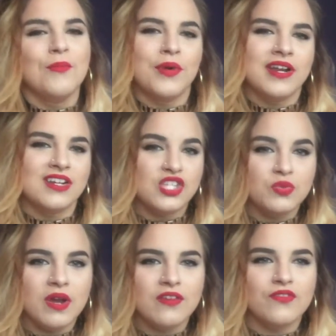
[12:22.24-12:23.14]
but in a
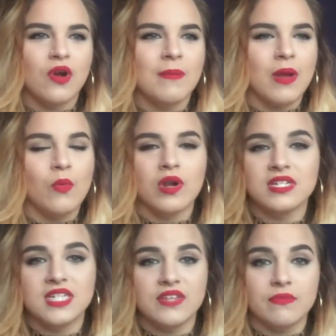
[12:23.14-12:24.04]
sweater form. I wore it
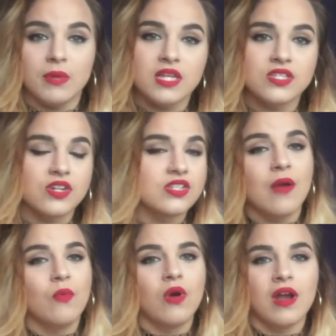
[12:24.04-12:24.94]
to Dave and Buster's. I
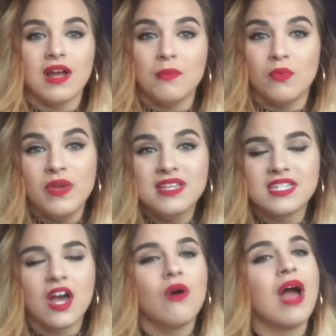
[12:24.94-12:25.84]
wore it a couple weeks
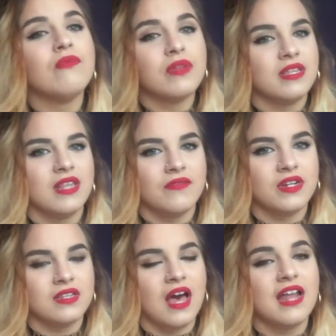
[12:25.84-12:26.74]
ago. I really love it
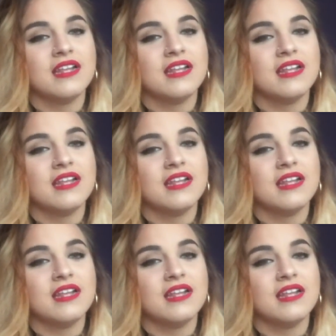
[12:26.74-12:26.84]
a lot.